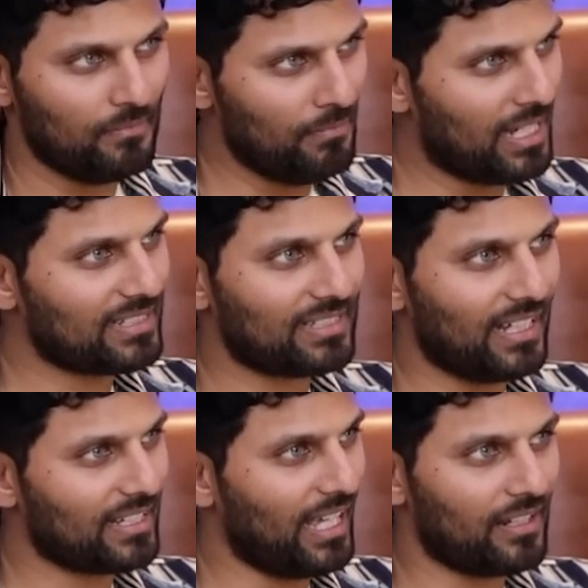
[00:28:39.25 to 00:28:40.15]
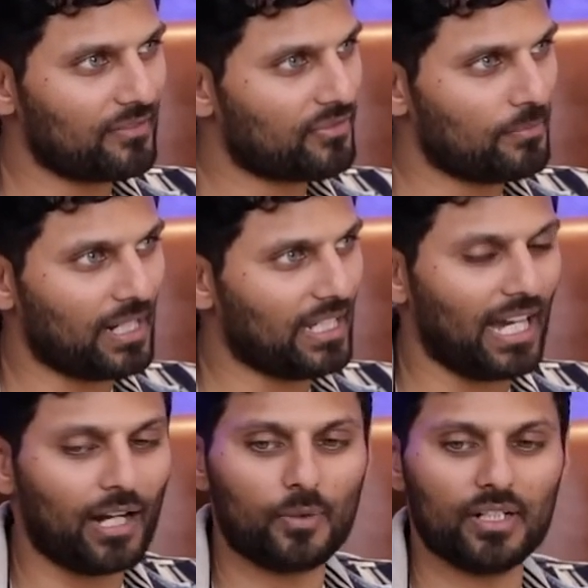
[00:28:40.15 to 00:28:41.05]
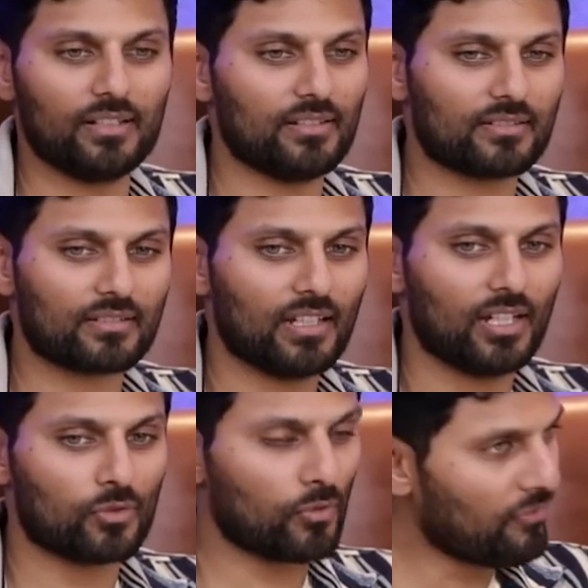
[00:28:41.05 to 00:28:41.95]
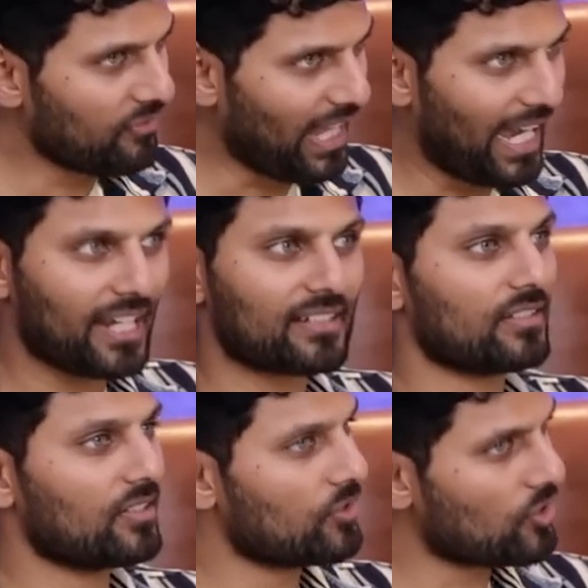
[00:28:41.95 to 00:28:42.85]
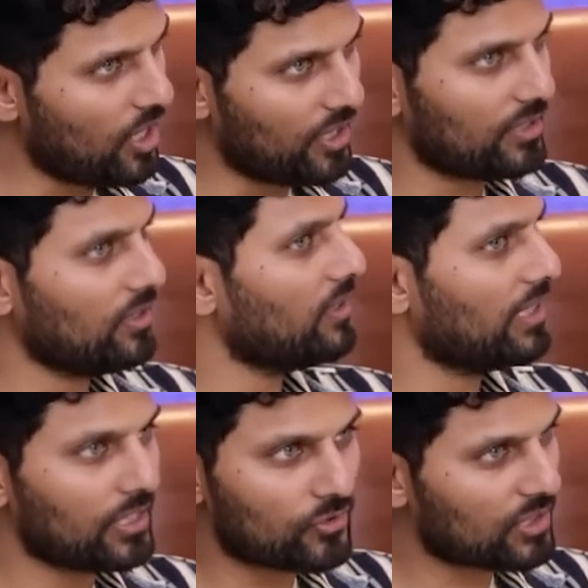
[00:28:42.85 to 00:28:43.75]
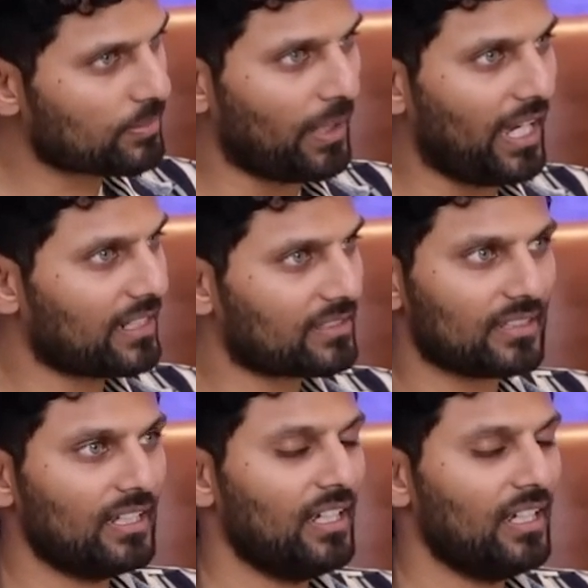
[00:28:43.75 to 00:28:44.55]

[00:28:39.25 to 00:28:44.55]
meditate again for many hours, reflect, journal, introspect.